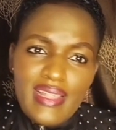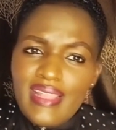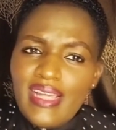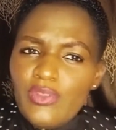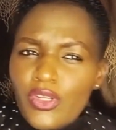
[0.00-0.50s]

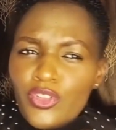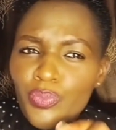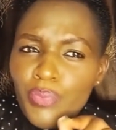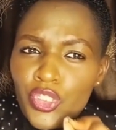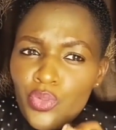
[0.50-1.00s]
That way you'll
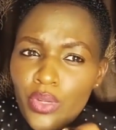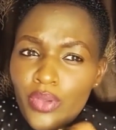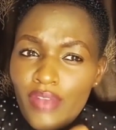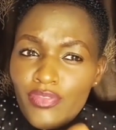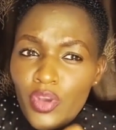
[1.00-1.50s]
be sure you
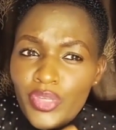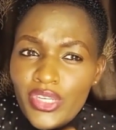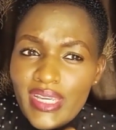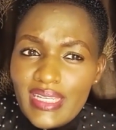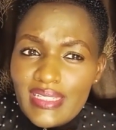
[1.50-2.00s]
have
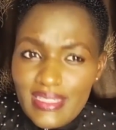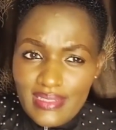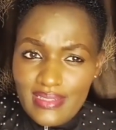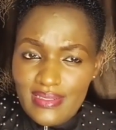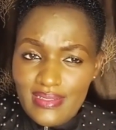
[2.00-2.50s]
communicated.